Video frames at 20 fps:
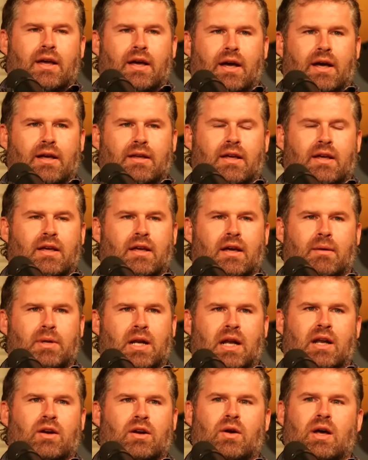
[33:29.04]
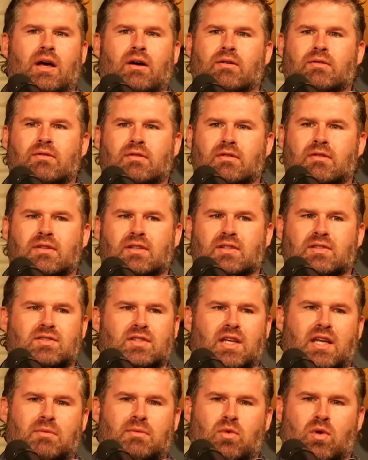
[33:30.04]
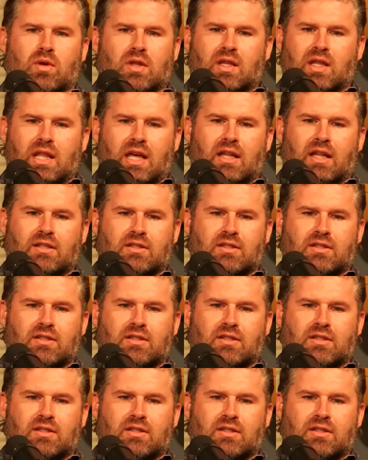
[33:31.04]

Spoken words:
I mean, I don't know how to say it more than that.